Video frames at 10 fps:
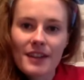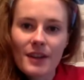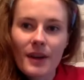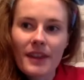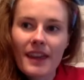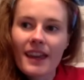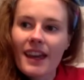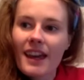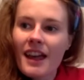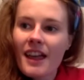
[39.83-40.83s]
So I think
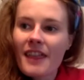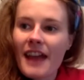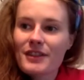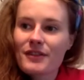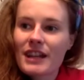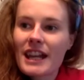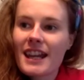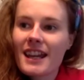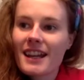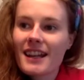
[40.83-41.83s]
that's really